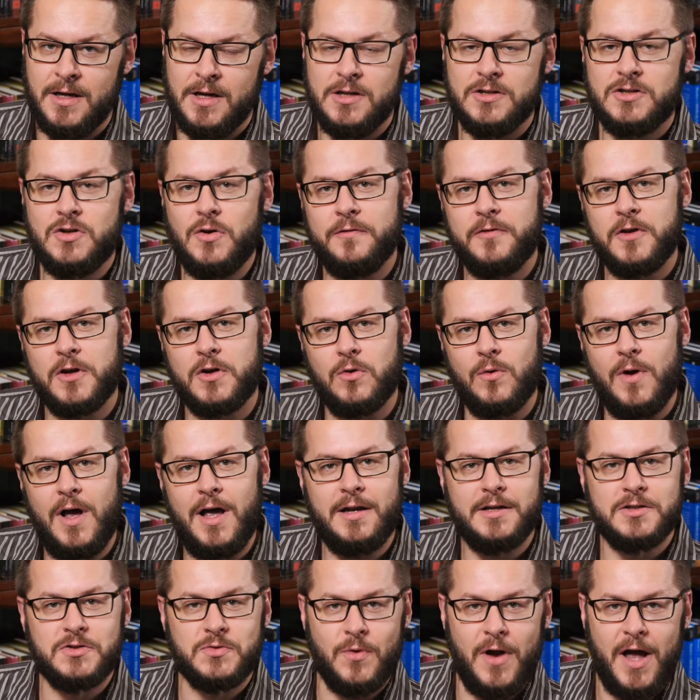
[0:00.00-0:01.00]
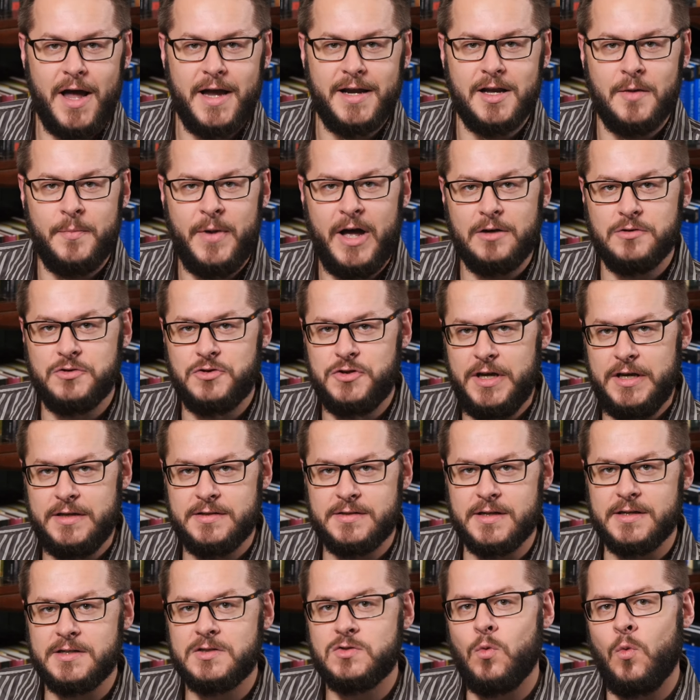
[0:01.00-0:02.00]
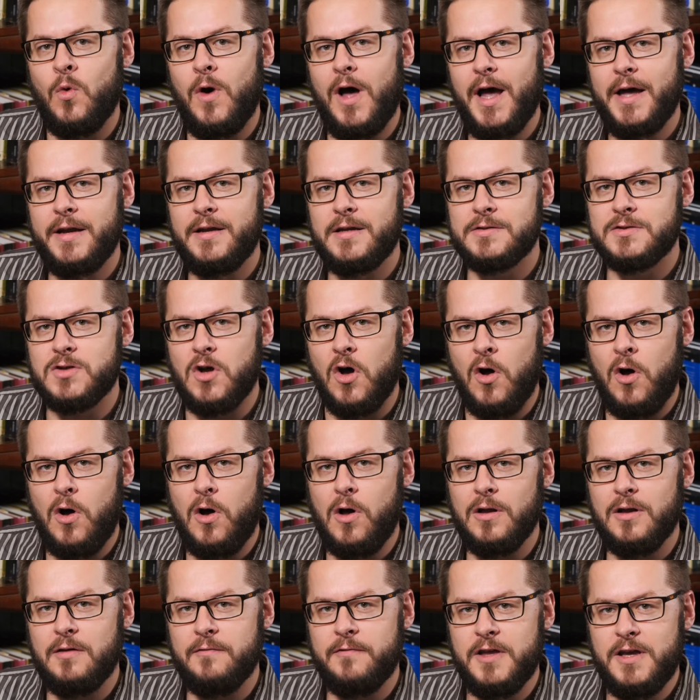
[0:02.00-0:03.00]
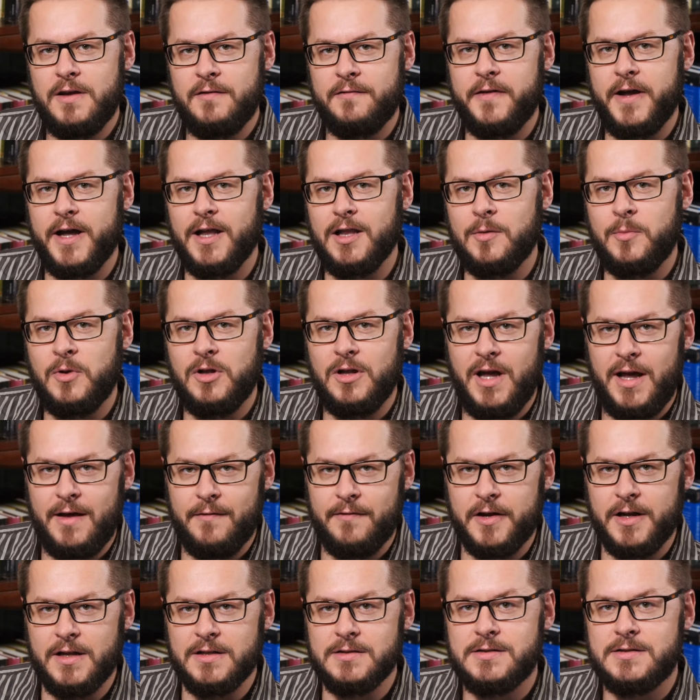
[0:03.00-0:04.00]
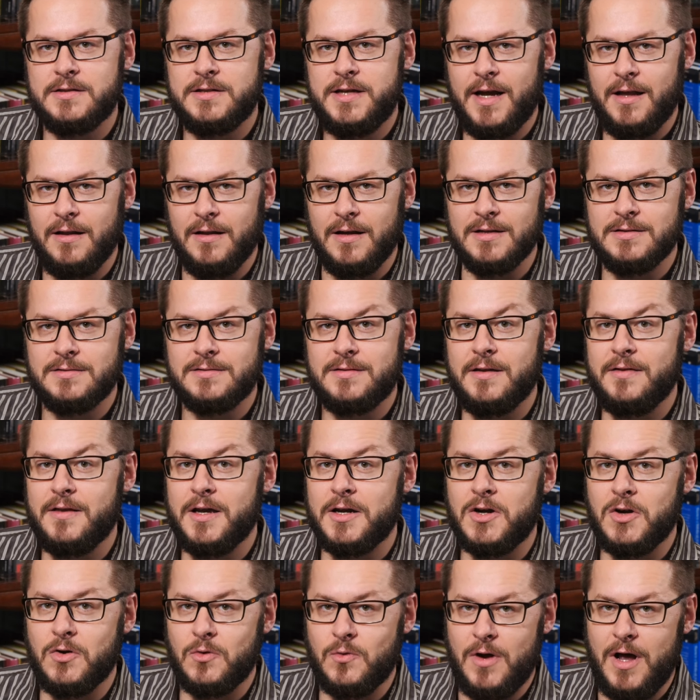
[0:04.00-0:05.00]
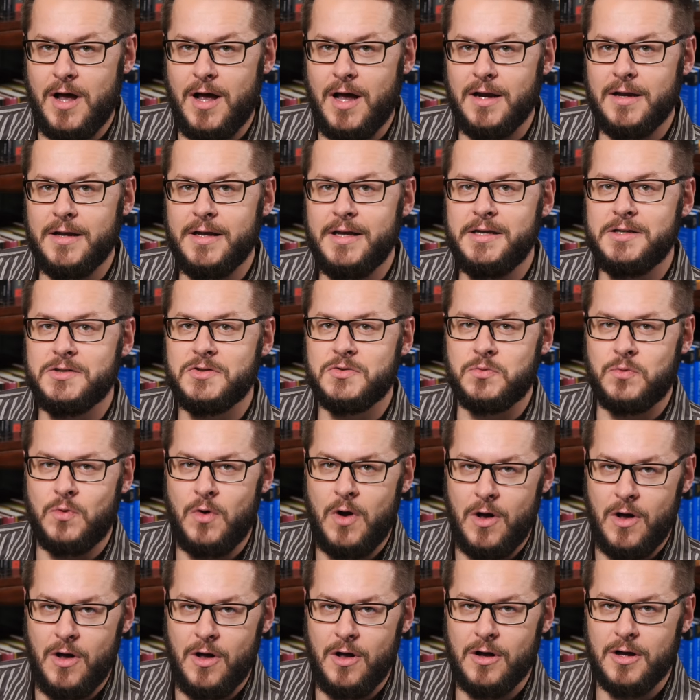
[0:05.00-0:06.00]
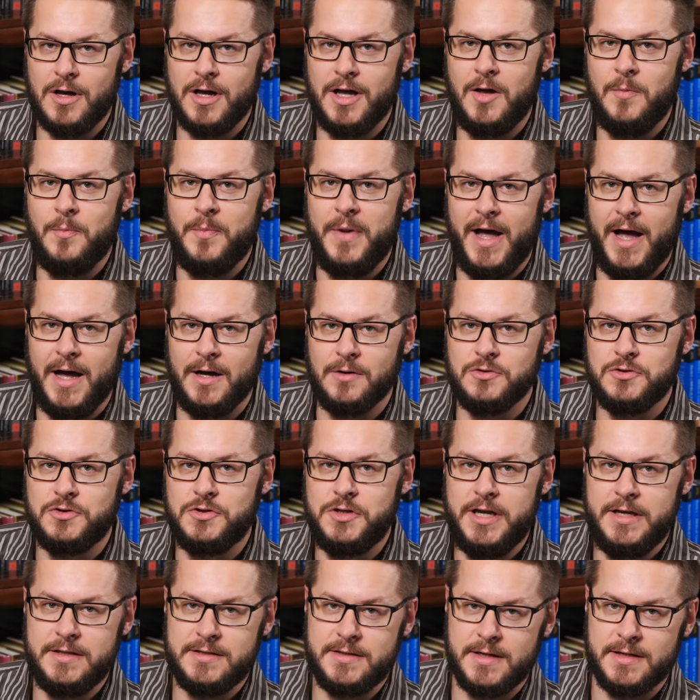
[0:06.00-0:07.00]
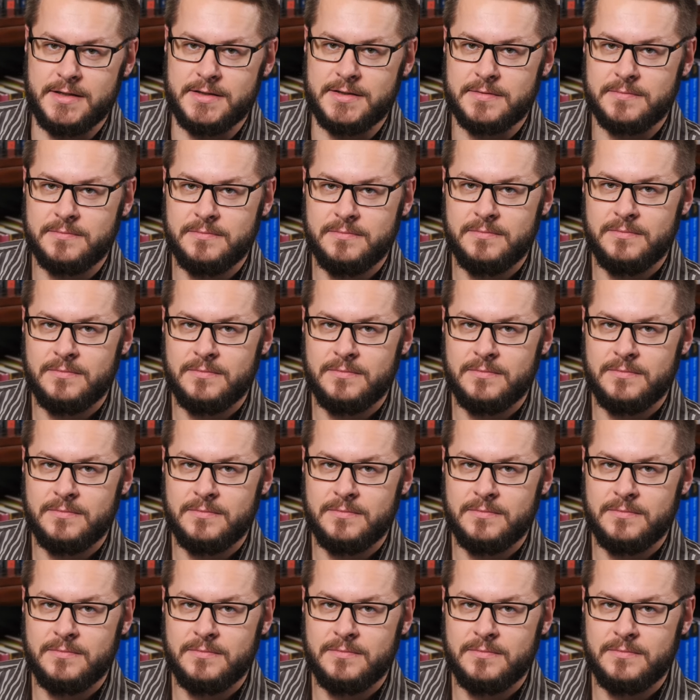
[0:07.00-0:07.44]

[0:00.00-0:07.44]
So if the Quran is right about Jesus, why does all of the available evidence tell us that the Quran is wrong about Jesus?